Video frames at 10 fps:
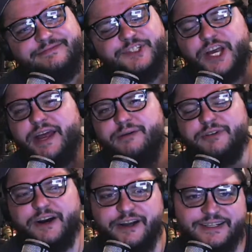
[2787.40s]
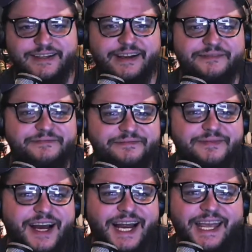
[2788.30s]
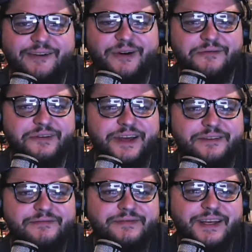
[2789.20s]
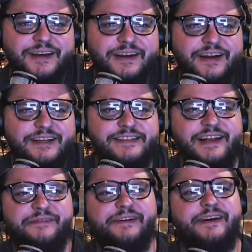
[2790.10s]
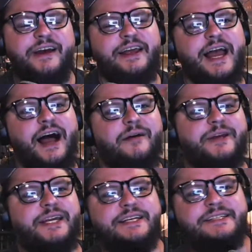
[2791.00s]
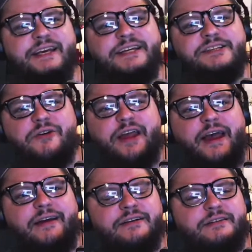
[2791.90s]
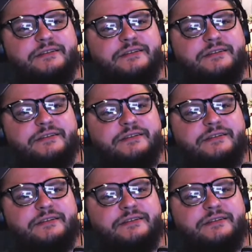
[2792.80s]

Shane, I'm very excited. I can't wait for that. Snuffy. Yeah, I mean, he's okay.